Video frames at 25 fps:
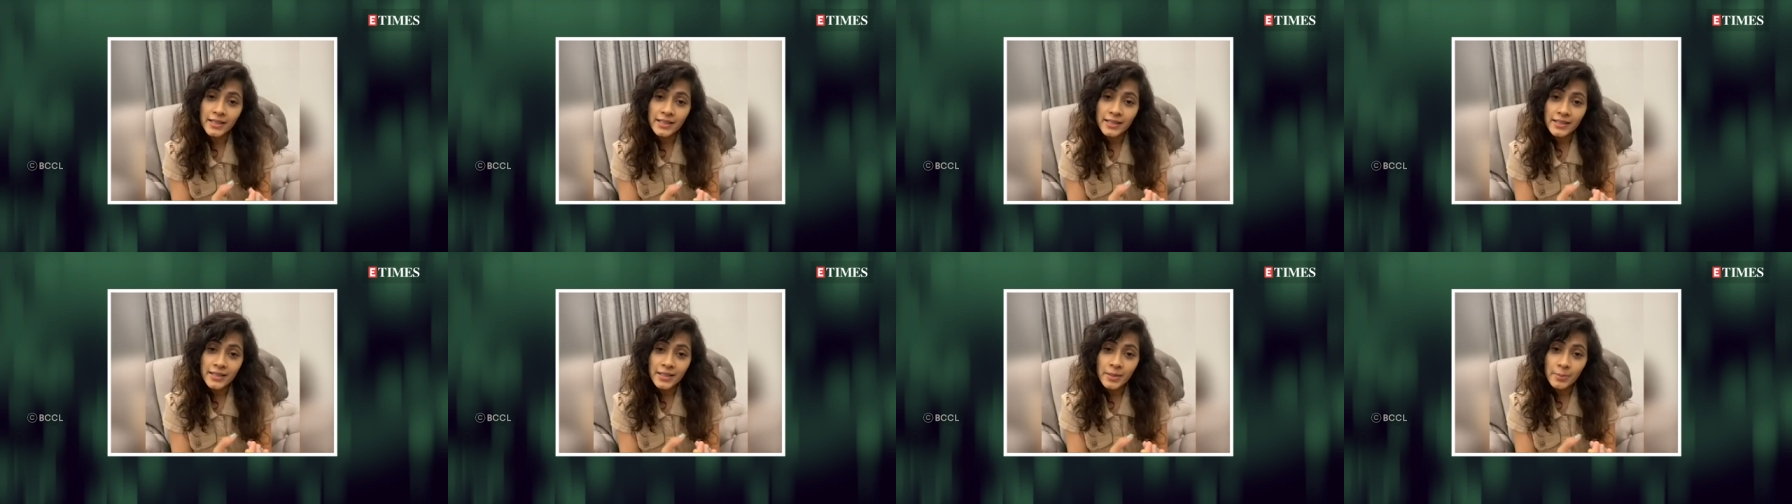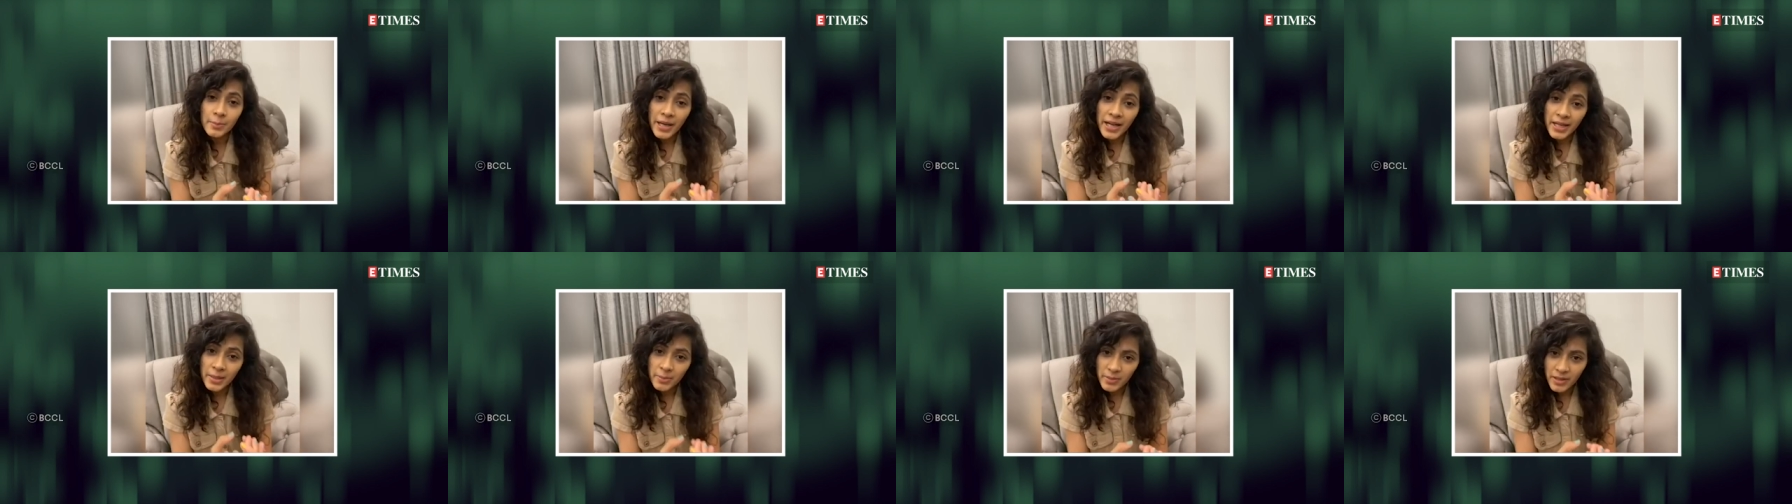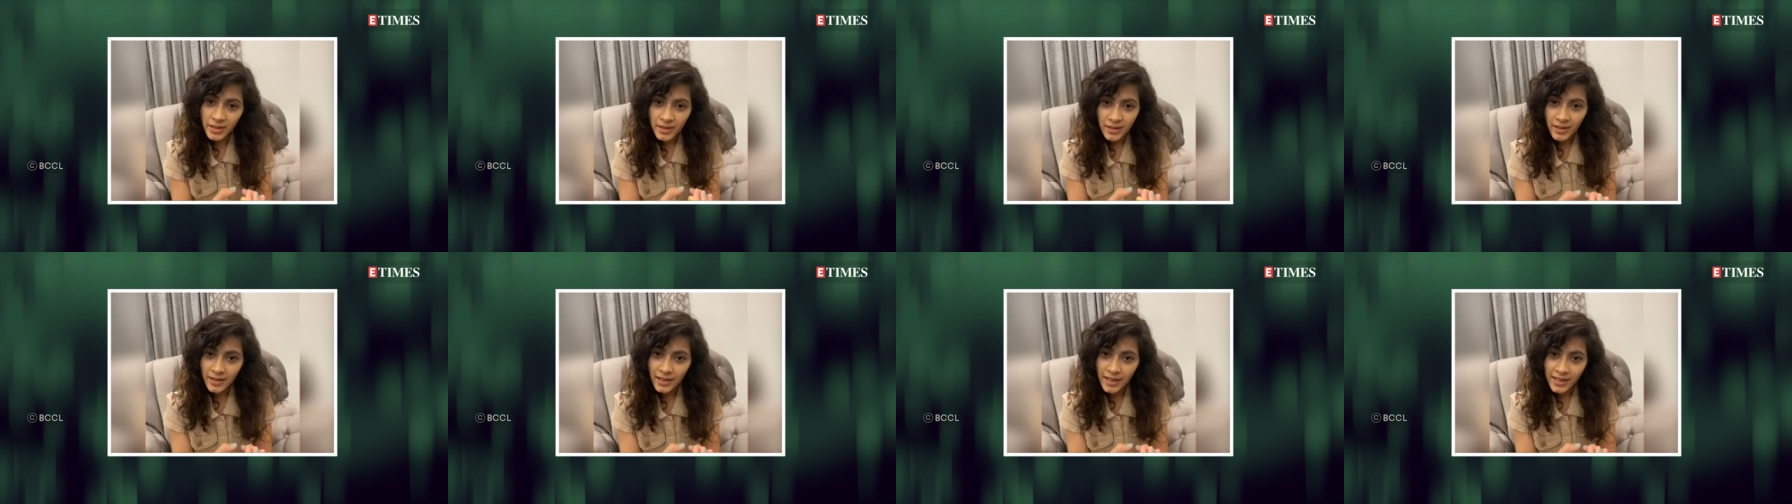he made me
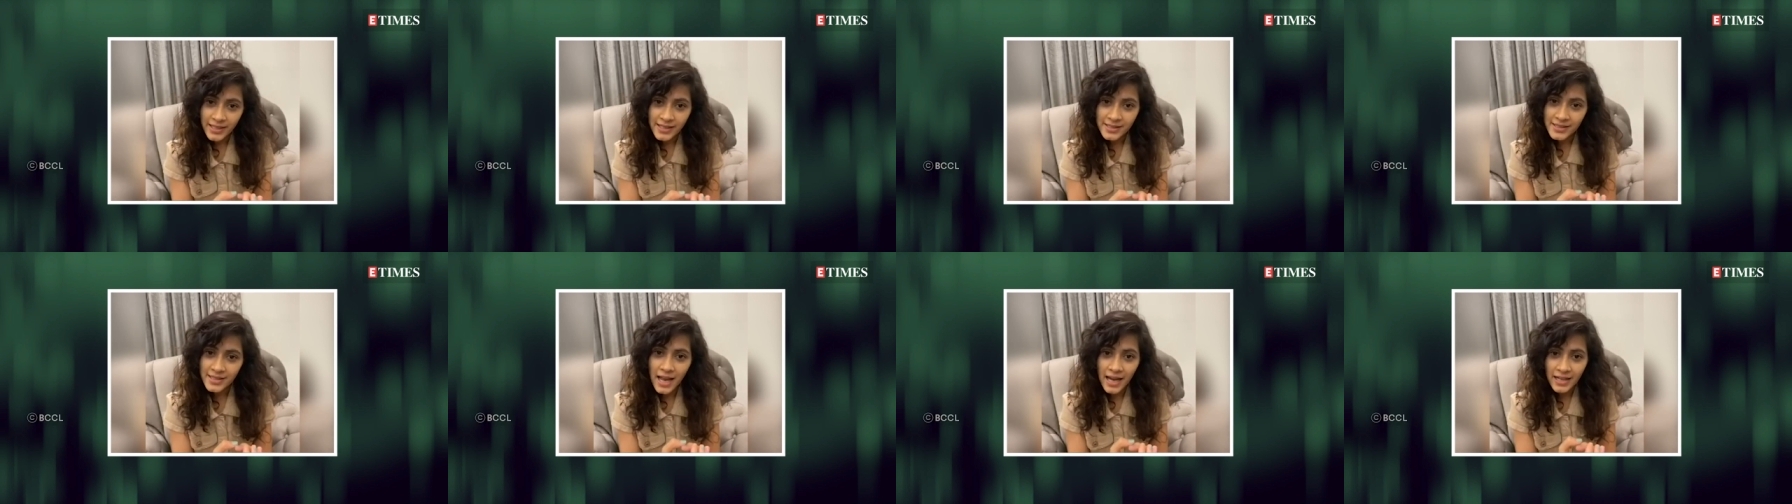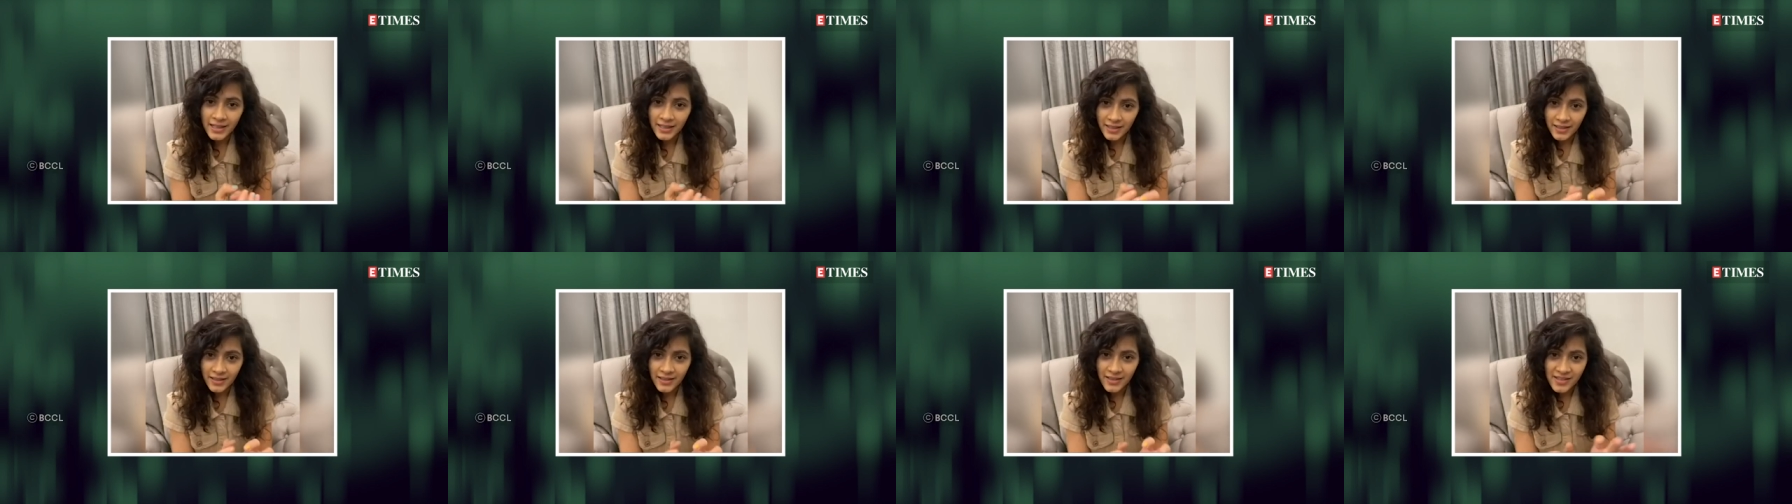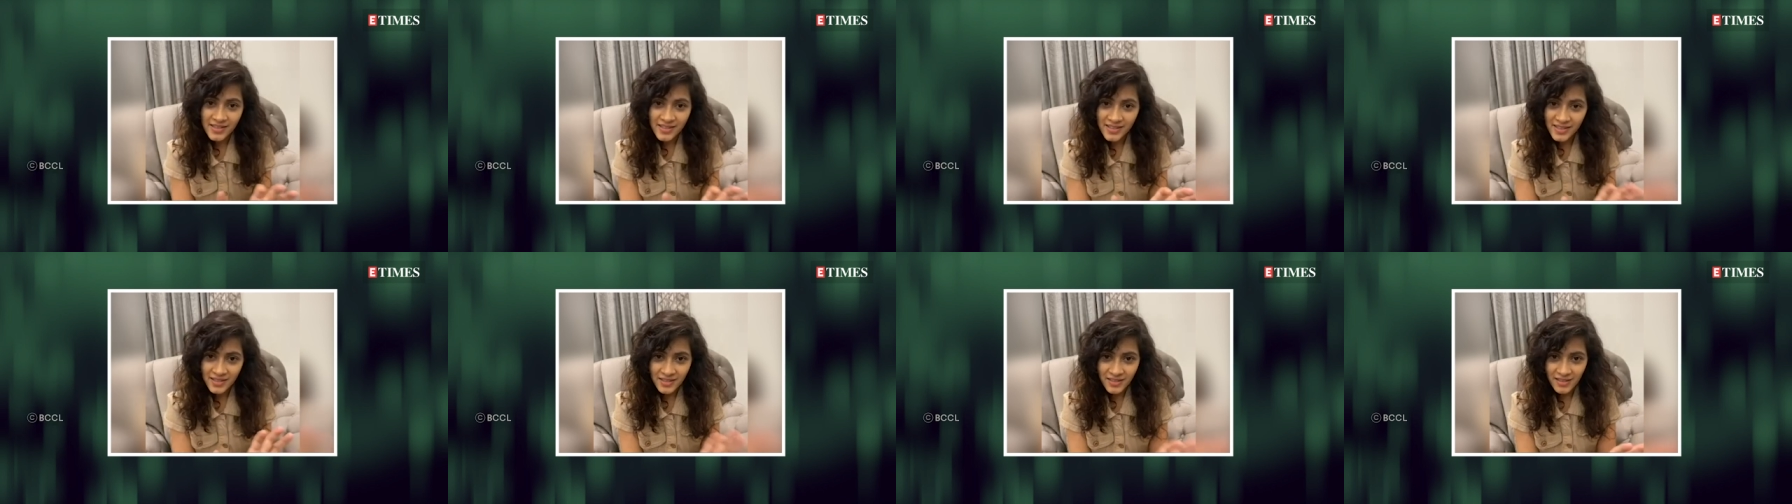realize that
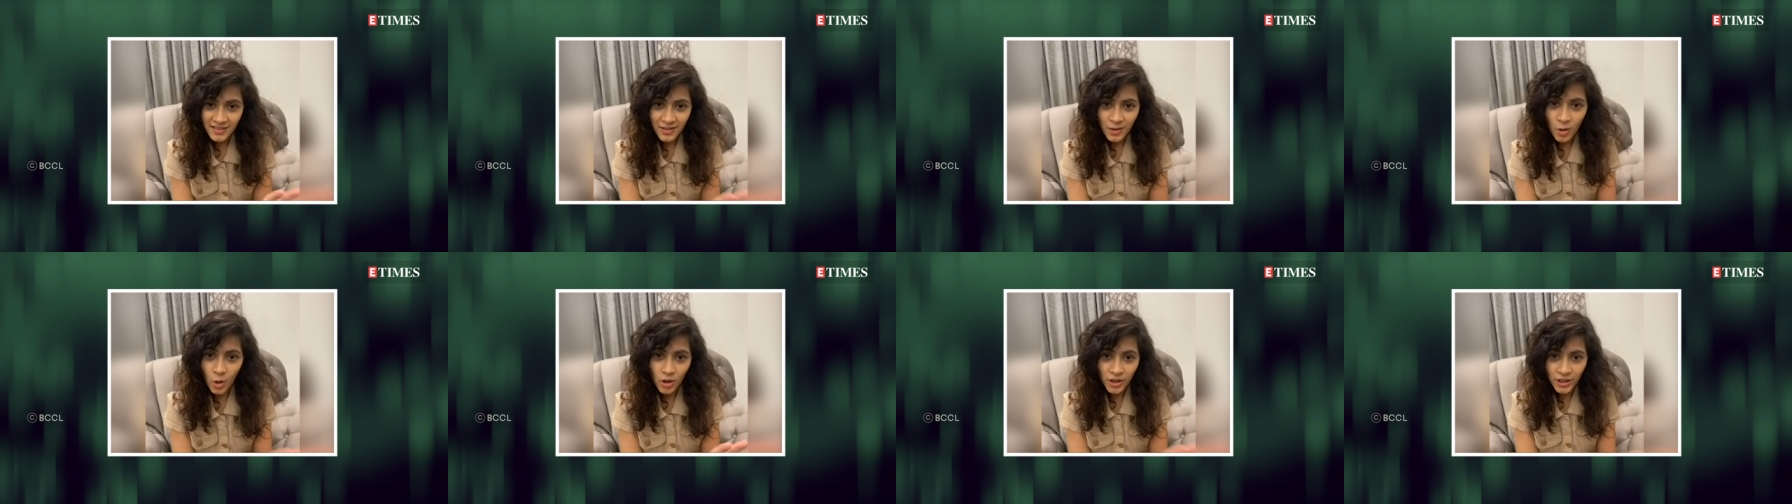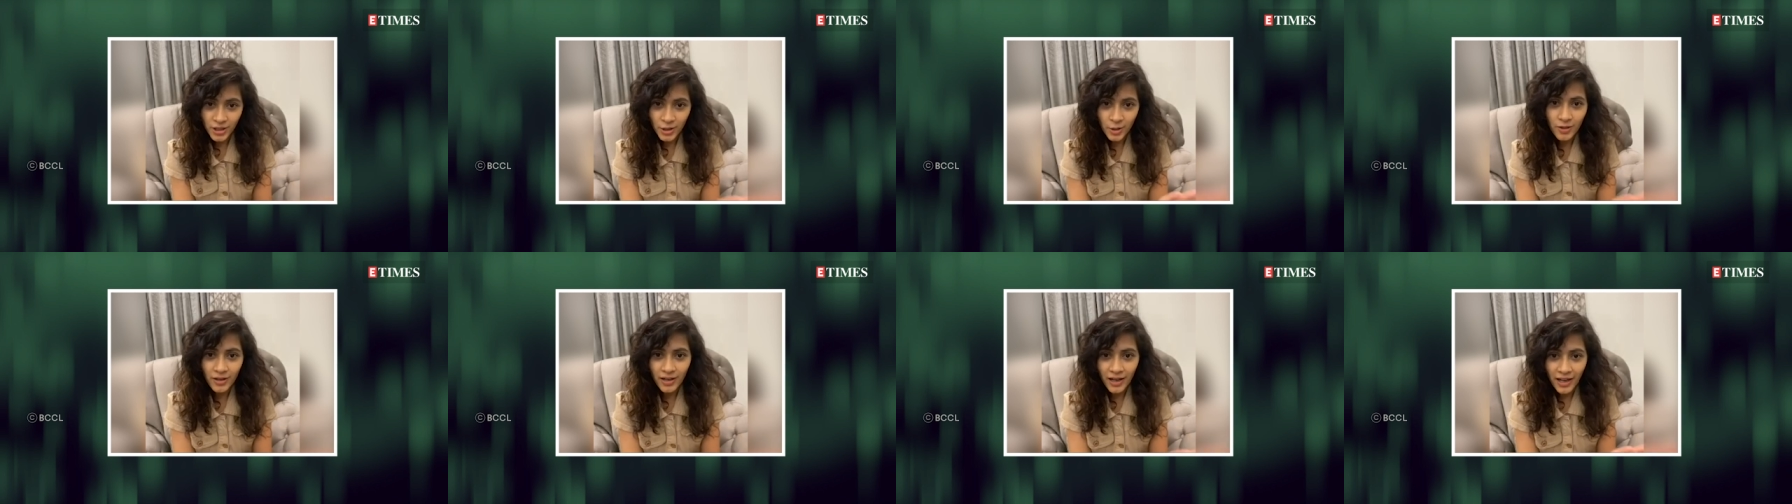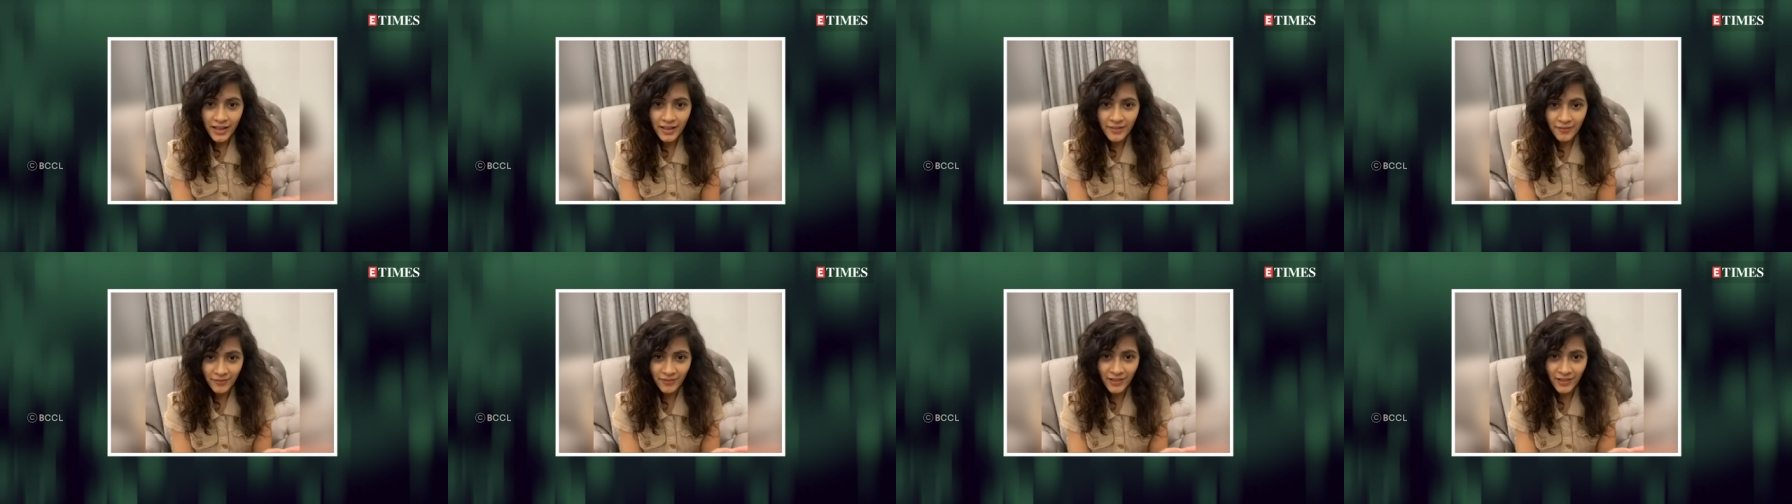is not your life.